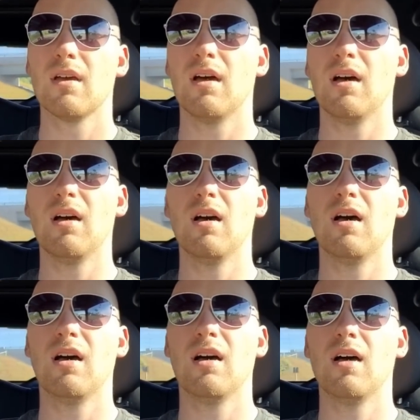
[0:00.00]

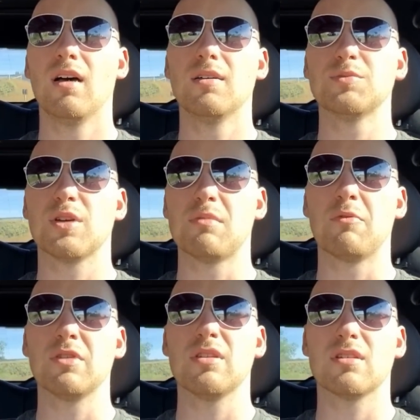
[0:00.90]
I'm trying to
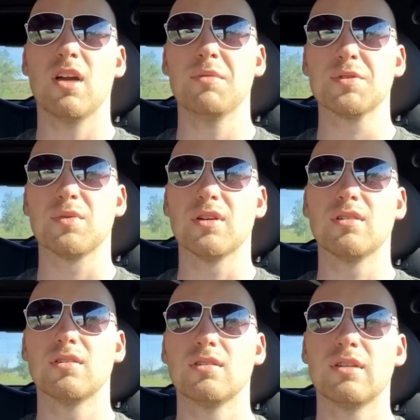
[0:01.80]
remember what the other comments were.
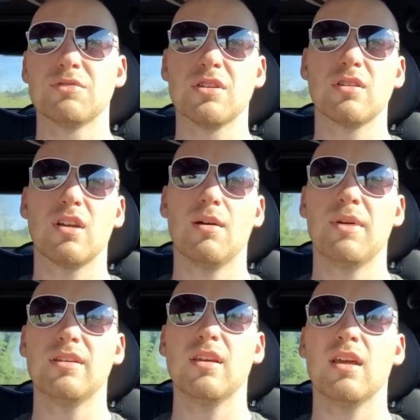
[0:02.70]
There was another
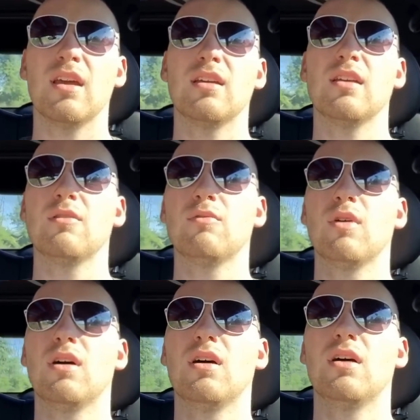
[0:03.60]
comment, and it
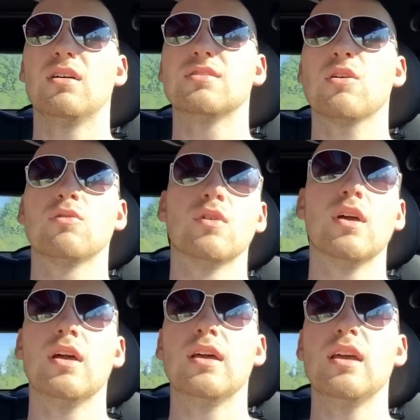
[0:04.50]
was,
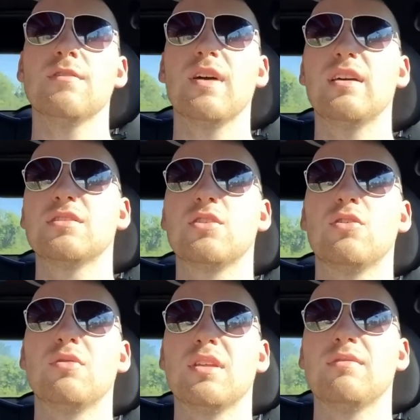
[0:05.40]
if I had to
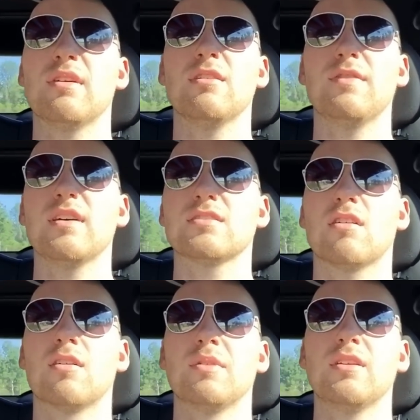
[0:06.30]
go with a very fast
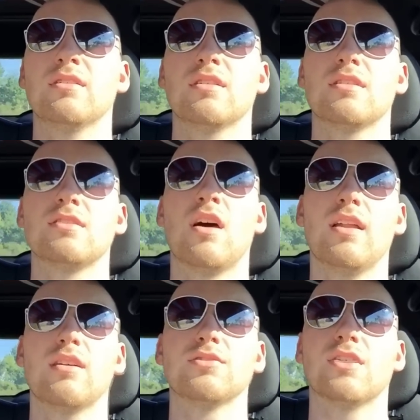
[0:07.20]
army,
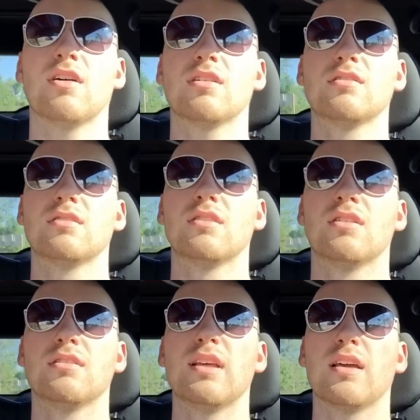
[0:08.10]
not Eldar,
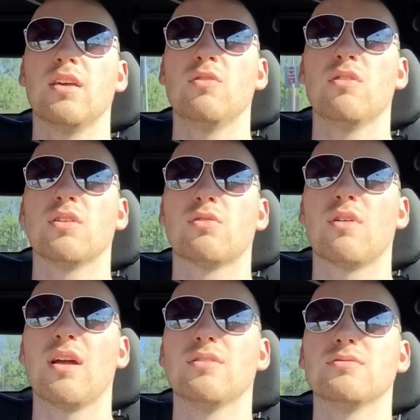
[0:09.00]
that could go on
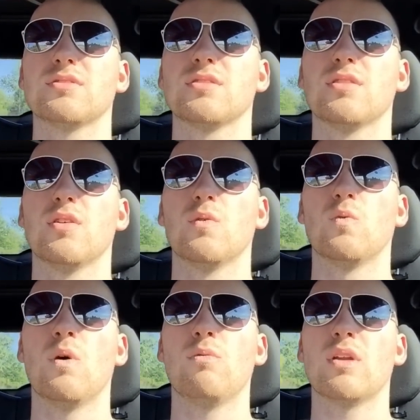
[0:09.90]
ground,
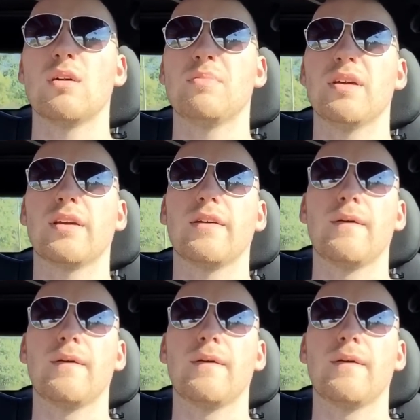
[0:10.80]
what would I pick?